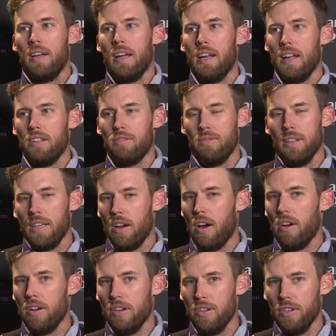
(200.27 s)
And it's really
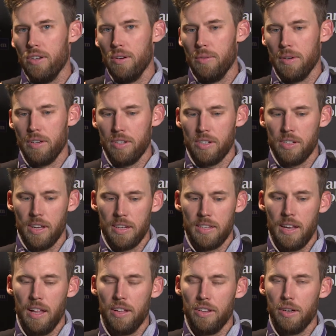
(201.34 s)
hard to do when you're just like
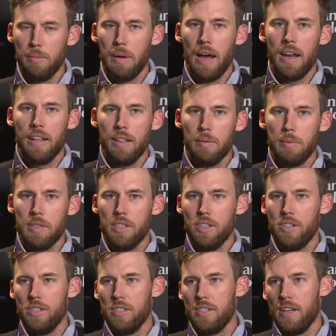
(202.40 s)
telling your body the
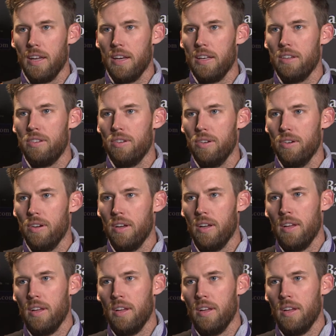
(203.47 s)
positions to get into.